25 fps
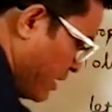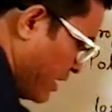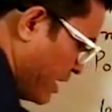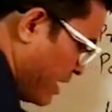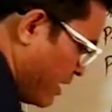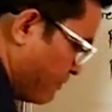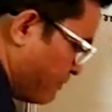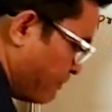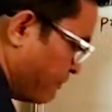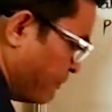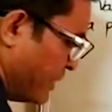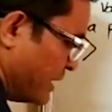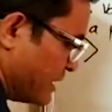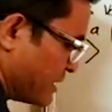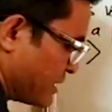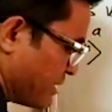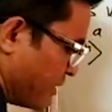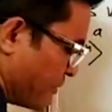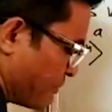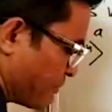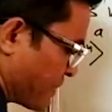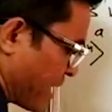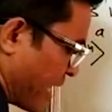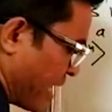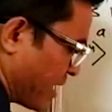If we
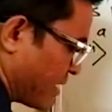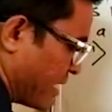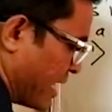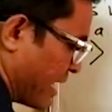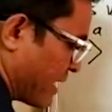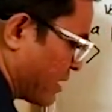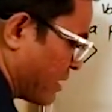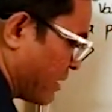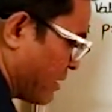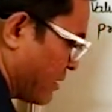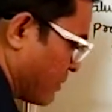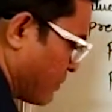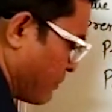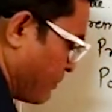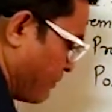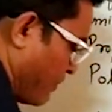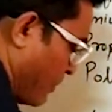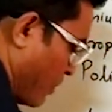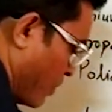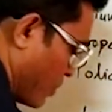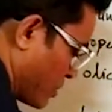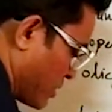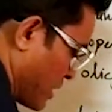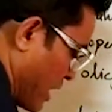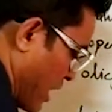shifted that
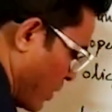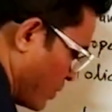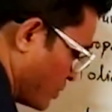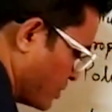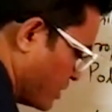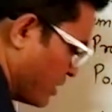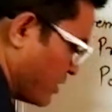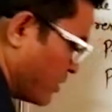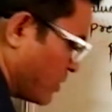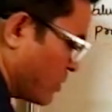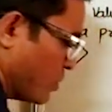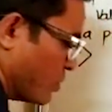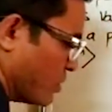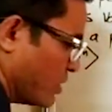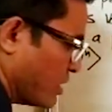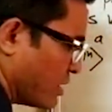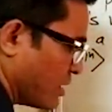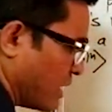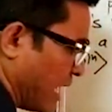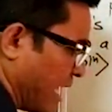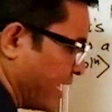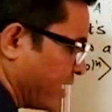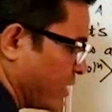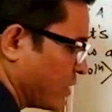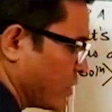4,000 to the
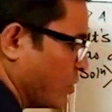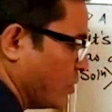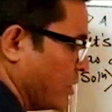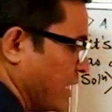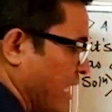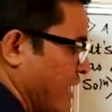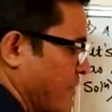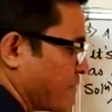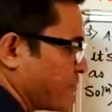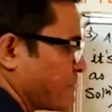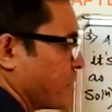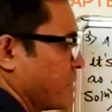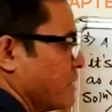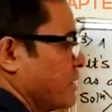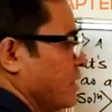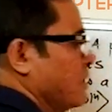right to left,